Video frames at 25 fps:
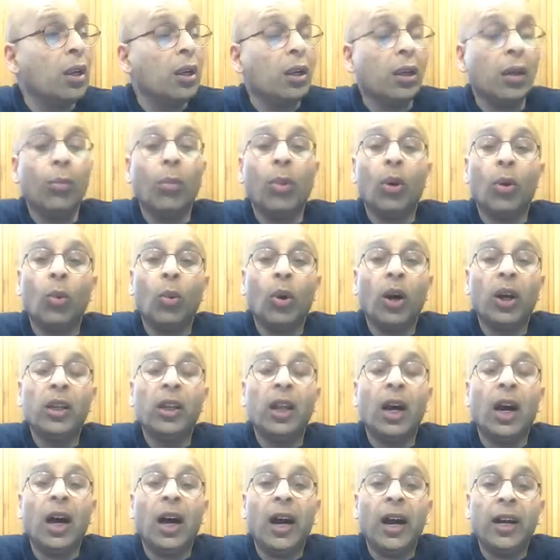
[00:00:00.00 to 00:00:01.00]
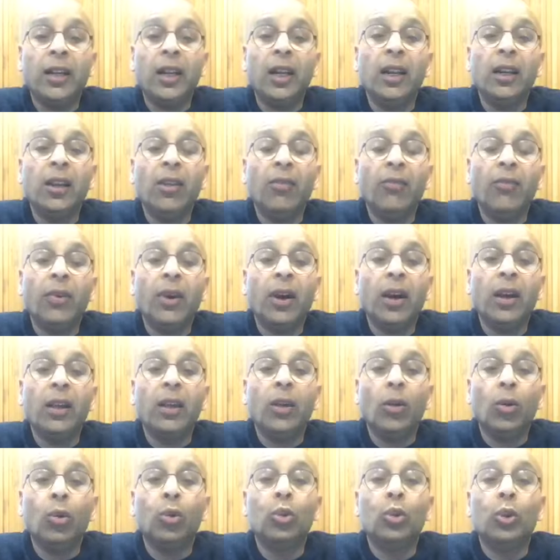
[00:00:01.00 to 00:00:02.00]
Number one, identify
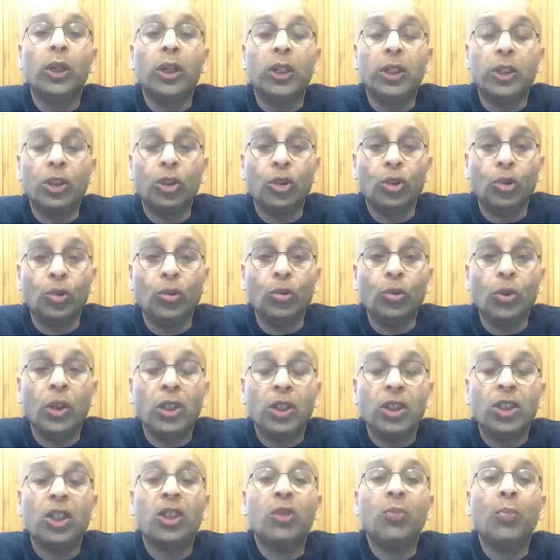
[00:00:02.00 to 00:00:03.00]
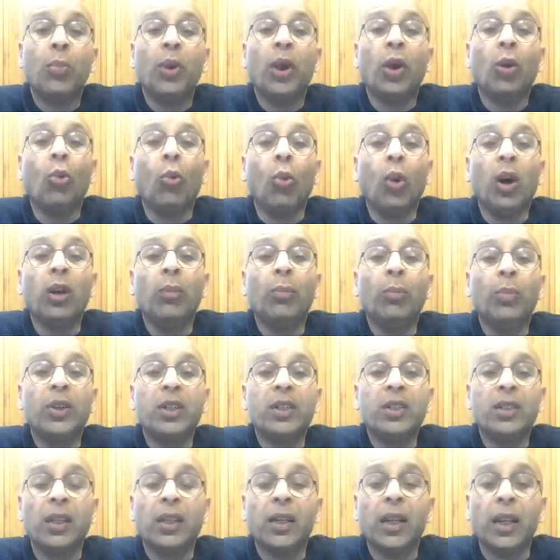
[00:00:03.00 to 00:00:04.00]
who hurt you. Just pick one
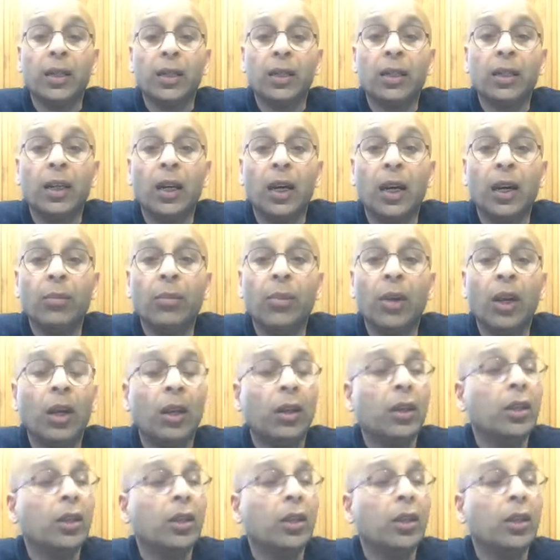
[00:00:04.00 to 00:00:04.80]
person at a time.